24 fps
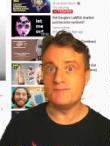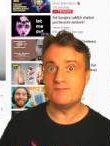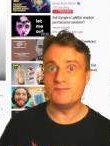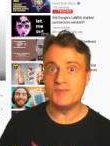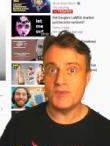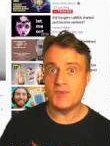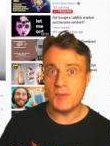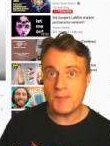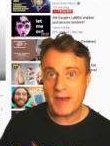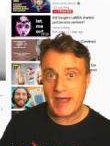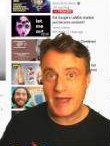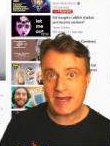the
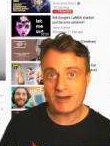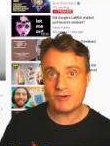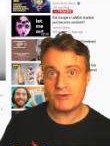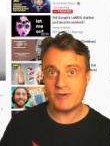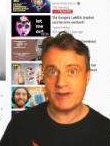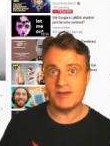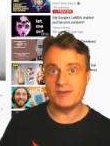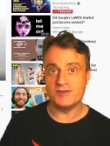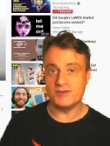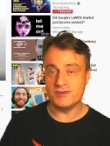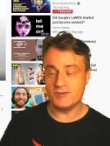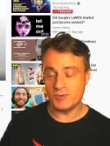
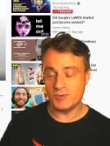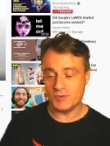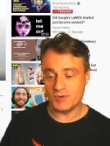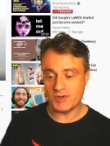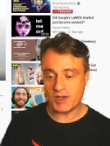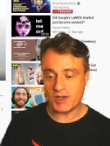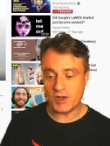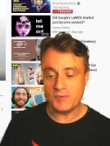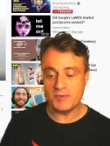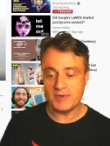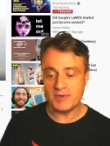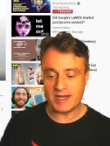background of what
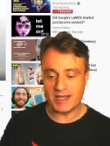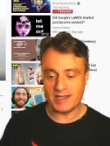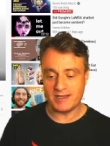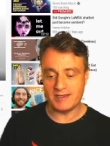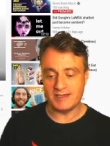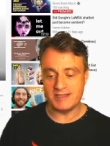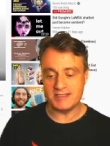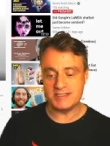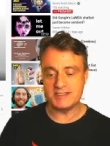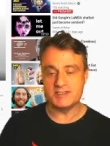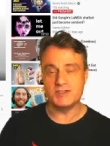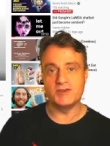
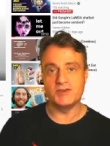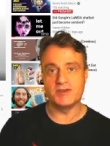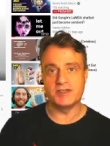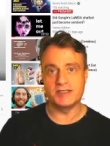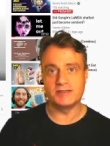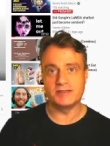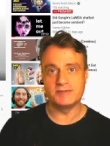OpenAI is doing.